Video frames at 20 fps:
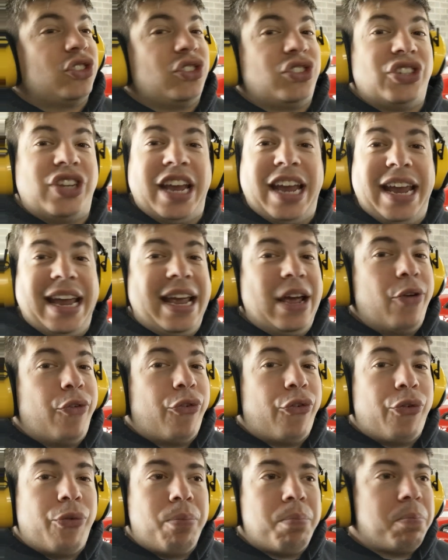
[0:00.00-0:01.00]
see
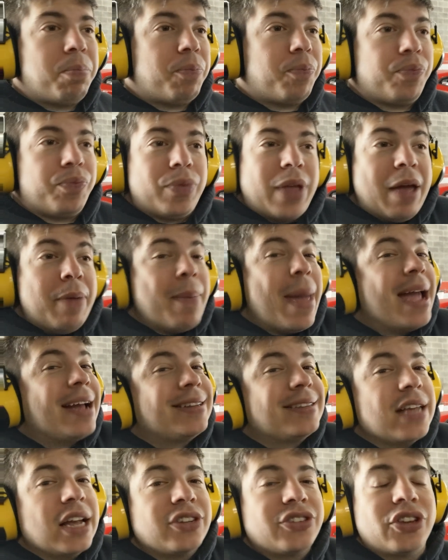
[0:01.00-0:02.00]
if it
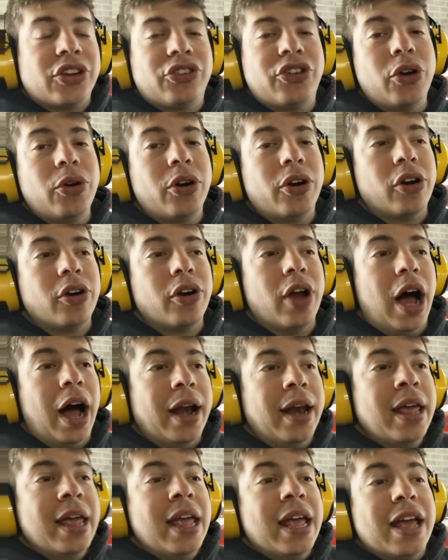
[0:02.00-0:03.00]
makes sense to tune it or
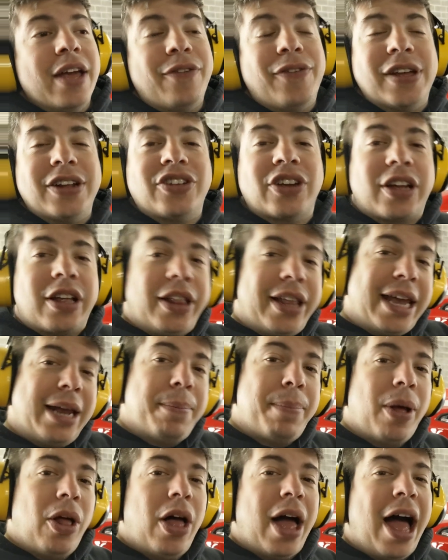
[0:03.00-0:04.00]
not. If it's a
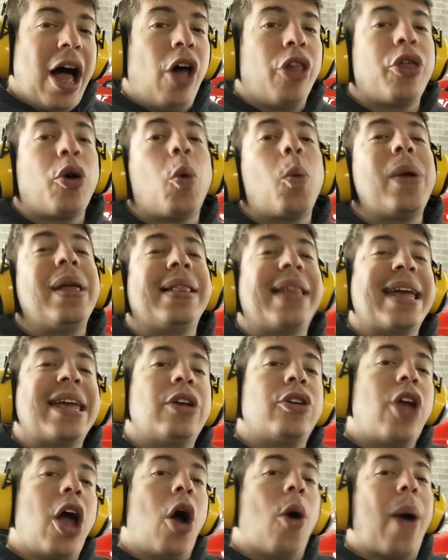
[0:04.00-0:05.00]
clean bill of health, we
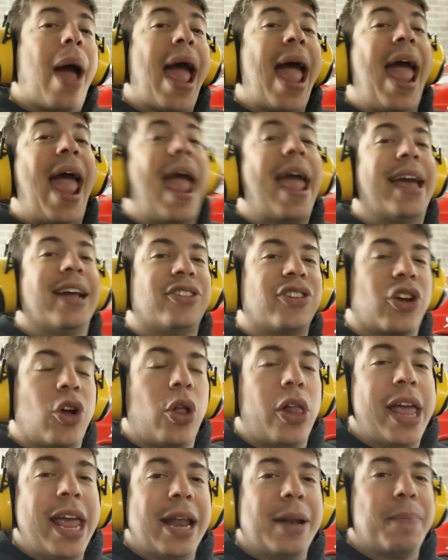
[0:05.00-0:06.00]
let you know, hey, it's a
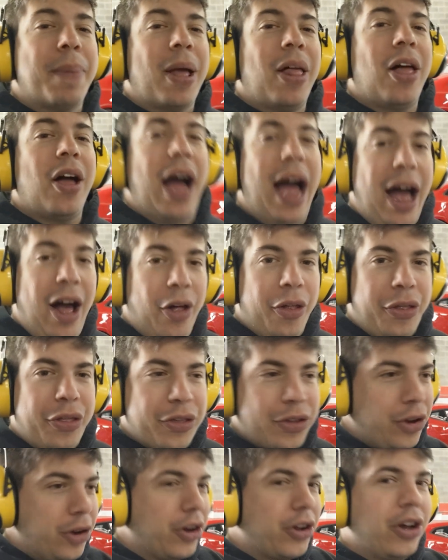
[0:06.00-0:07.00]
clean bill of
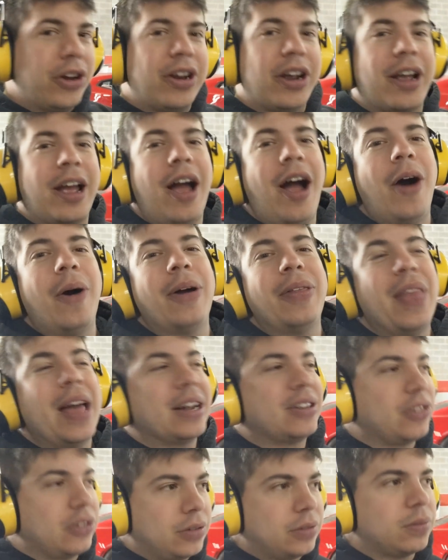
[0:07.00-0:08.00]
health. You're good to go. And
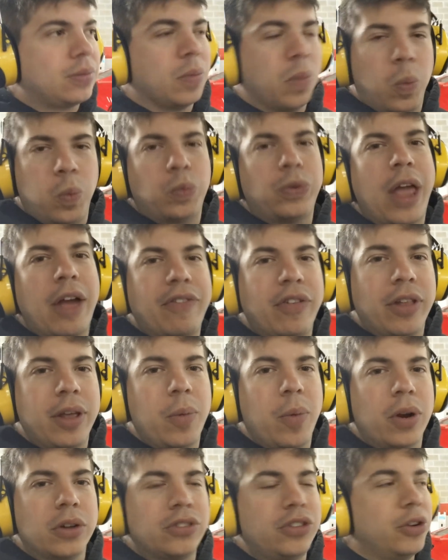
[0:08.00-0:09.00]
that's
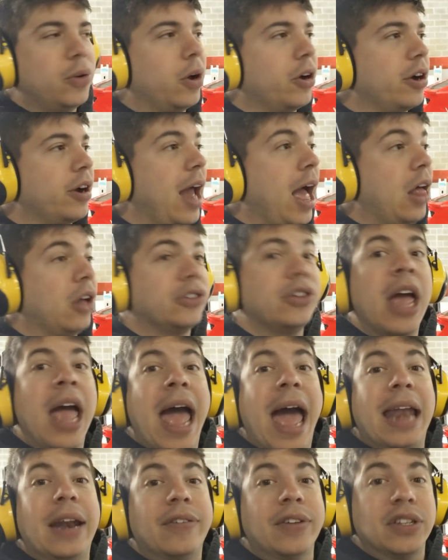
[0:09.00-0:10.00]
definitely worth $200.
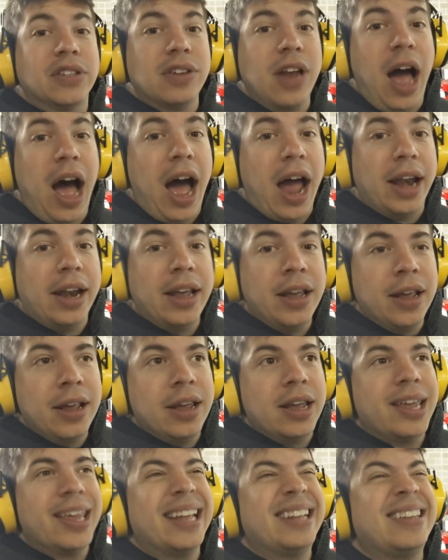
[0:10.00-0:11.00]
And if it's not,
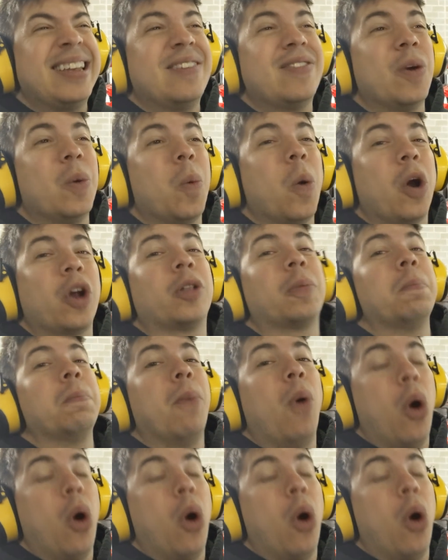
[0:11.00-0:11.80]
it's even worth